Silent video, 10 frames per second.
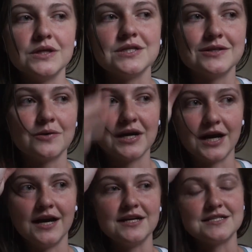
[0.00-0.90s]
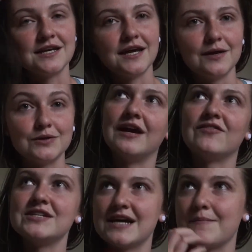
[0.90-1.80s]
we did go on a hike today, which
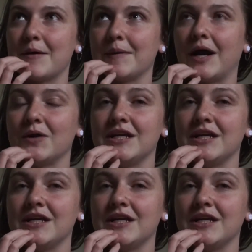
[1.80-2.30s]
every time I'm out